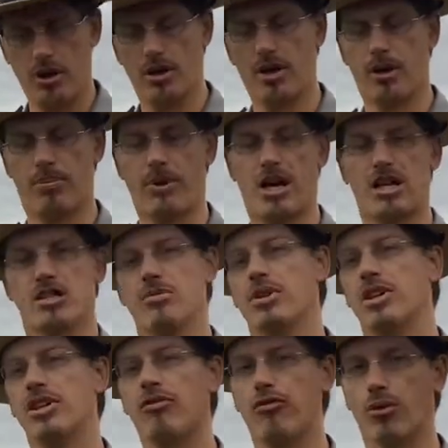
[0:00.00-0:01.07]

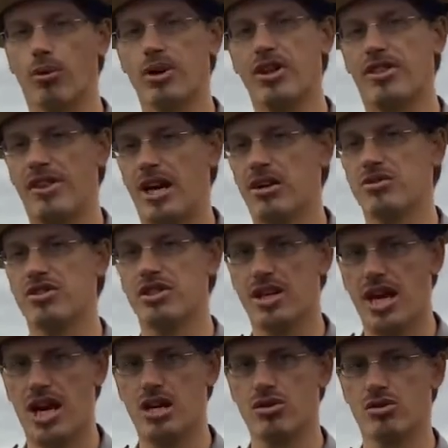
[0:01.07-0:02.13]
Approximately 40,000
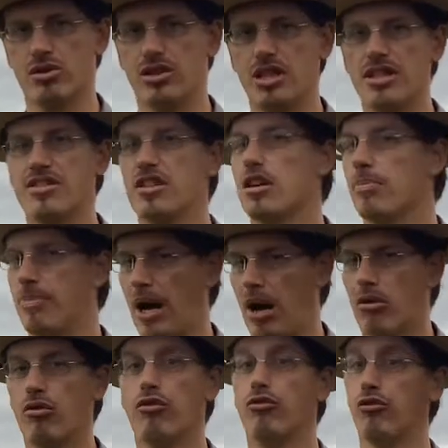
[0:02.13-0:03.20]
casualties in
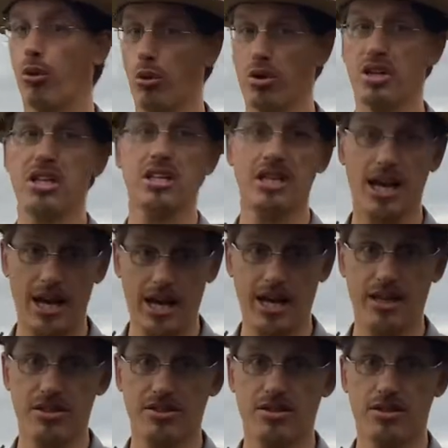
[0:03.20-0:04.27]
about 40
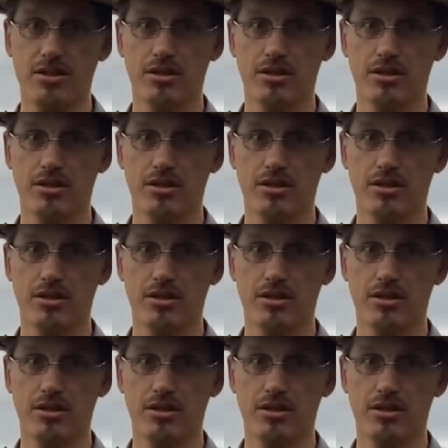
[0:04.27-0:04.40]
days.